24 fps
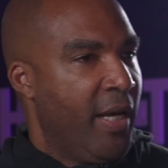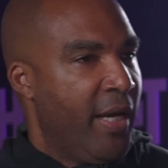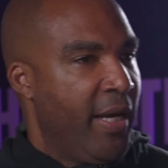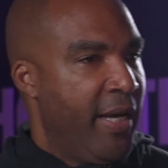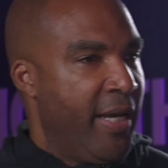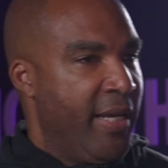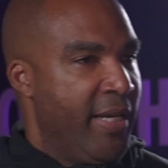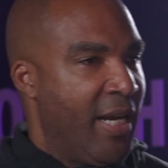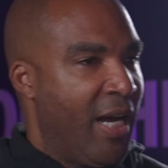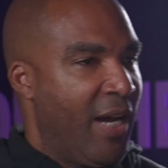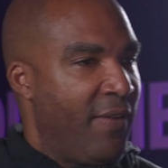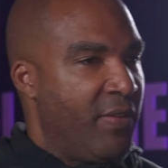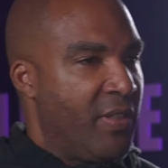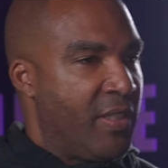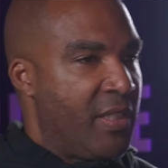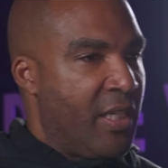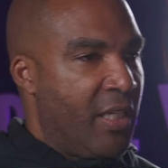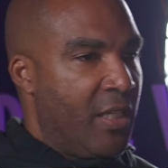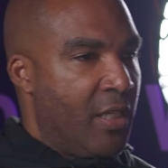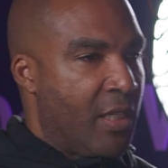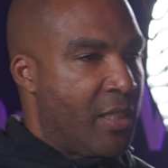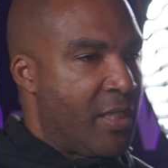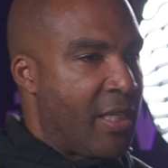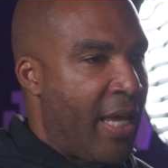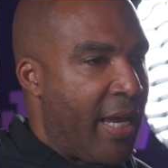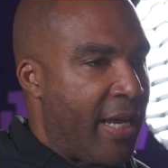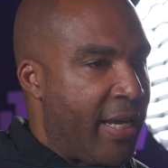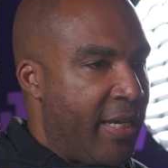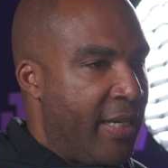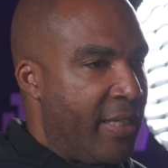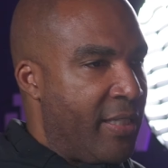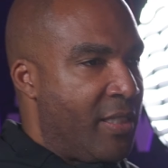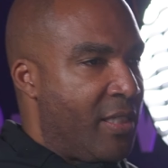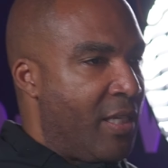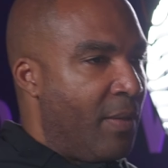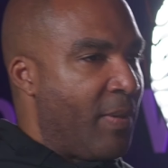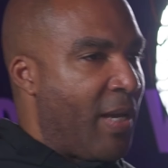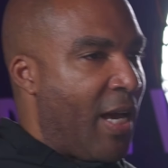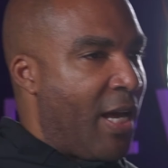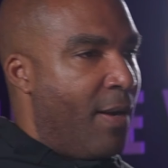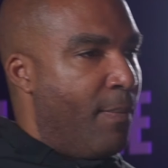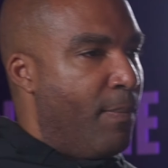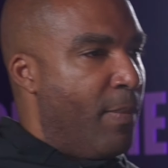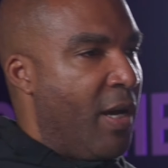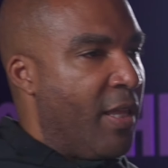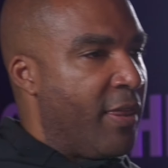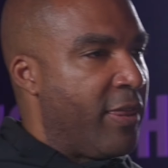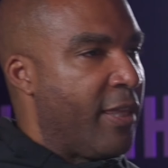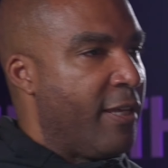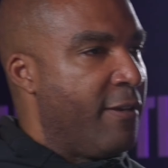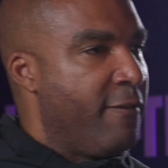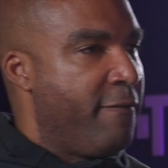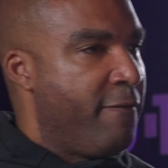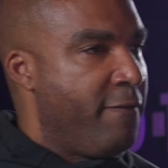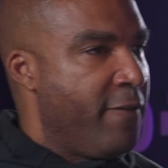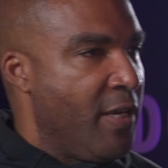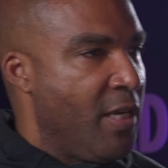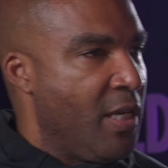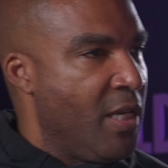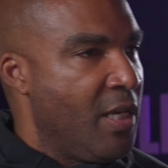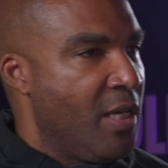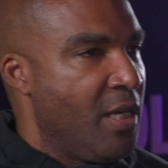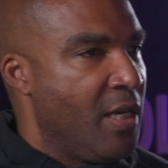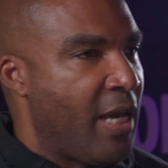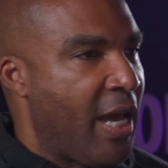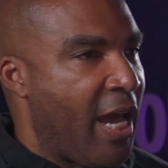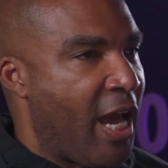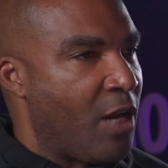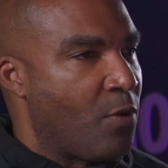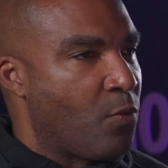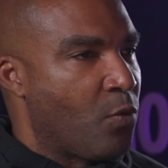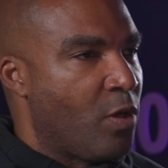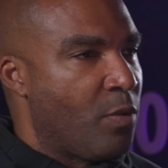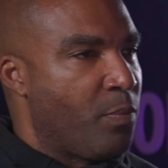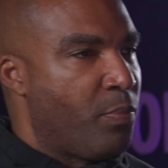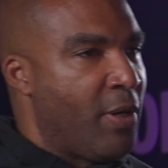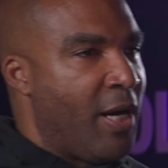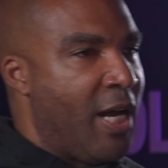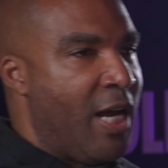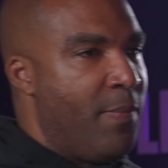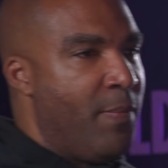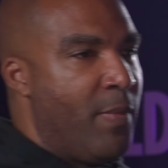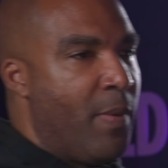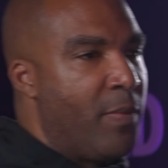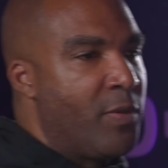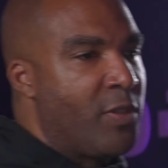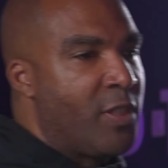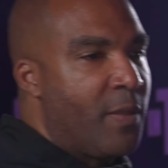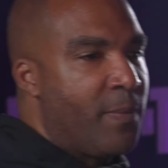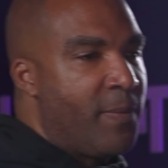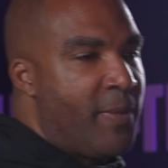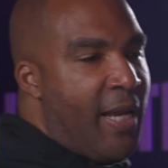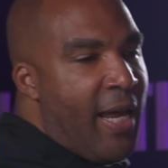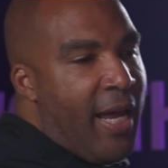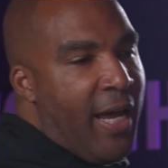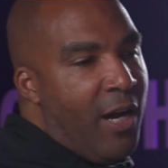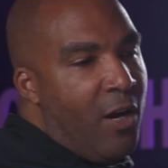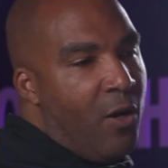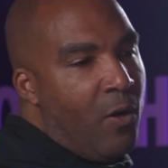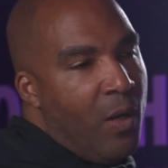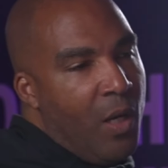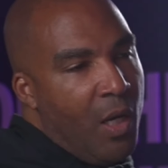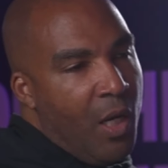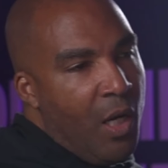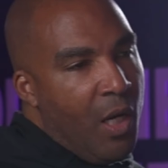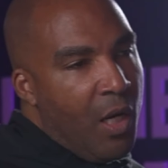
And obviously it looks like it's some kind of monthly fee, Ad World Prime membership now.